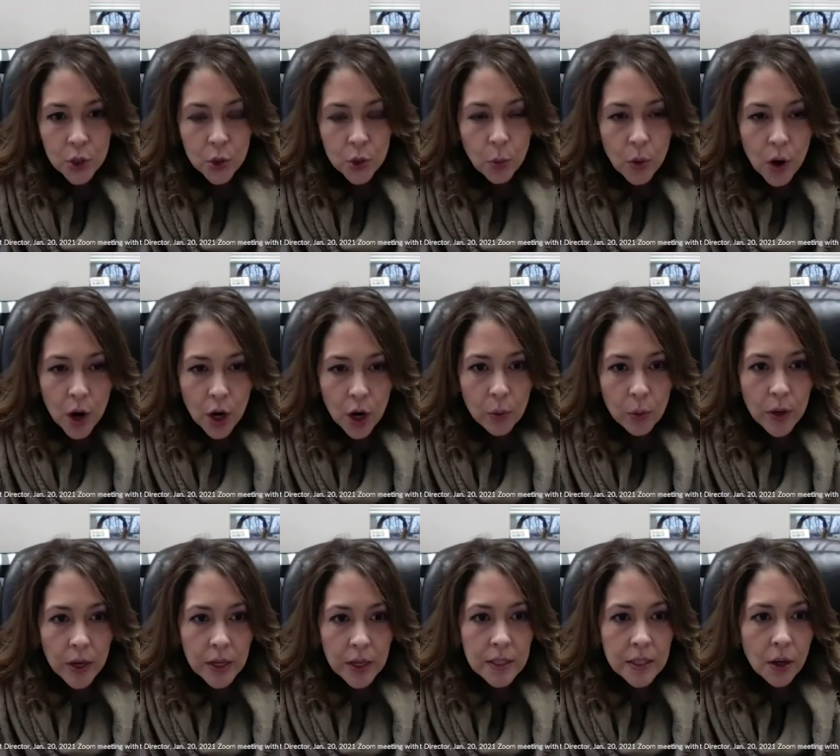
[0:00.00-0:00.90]
quo
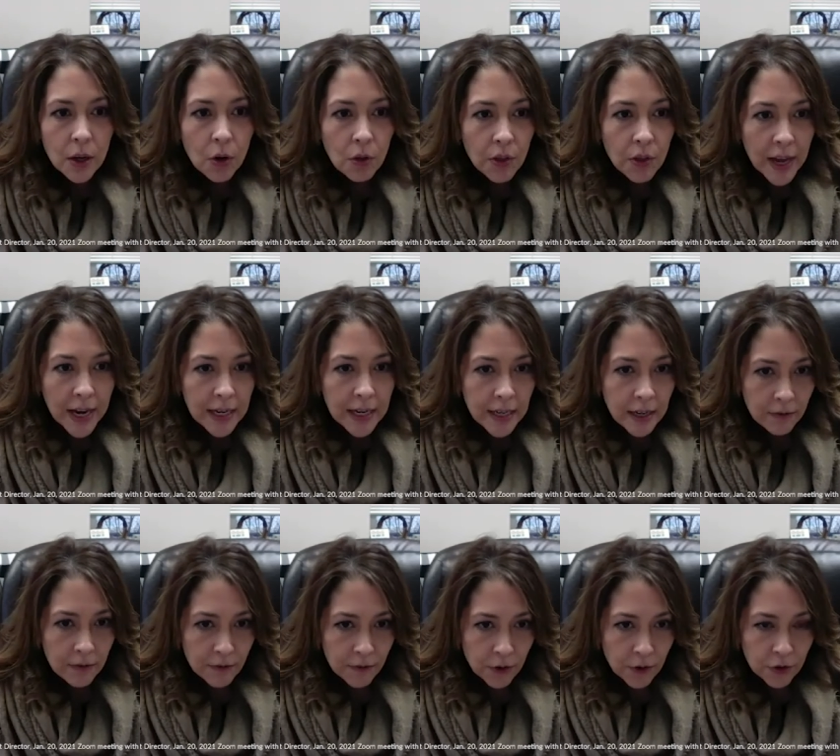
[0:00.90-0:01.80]
until they
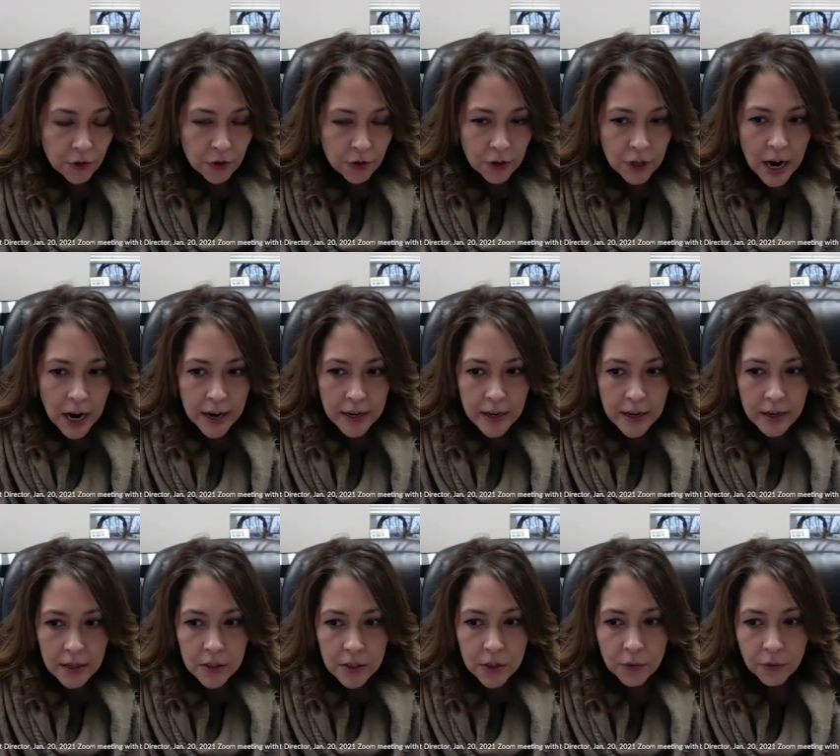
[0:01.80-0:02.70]
get further
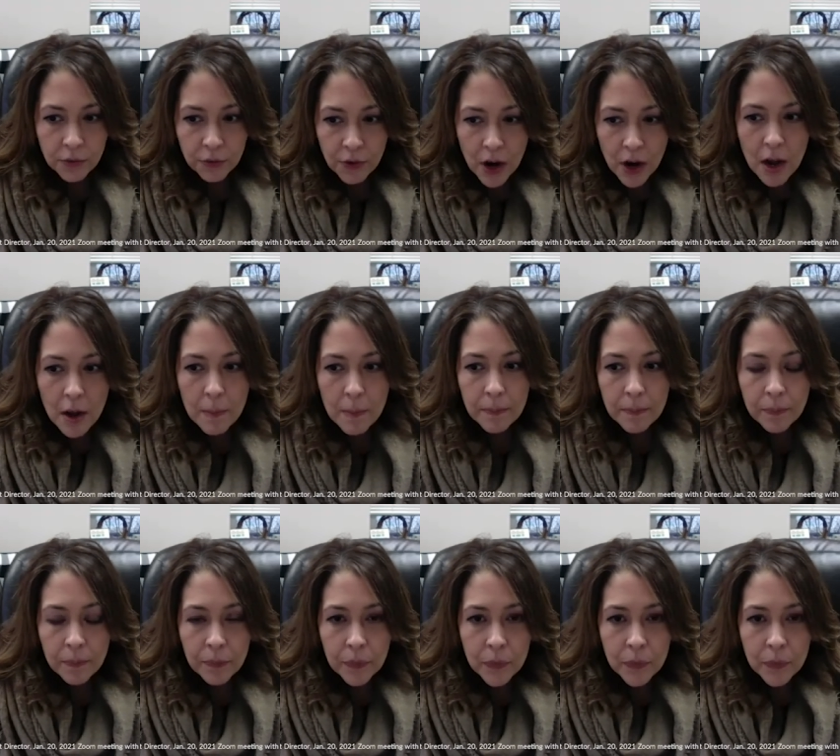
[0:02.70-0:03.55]
guidance from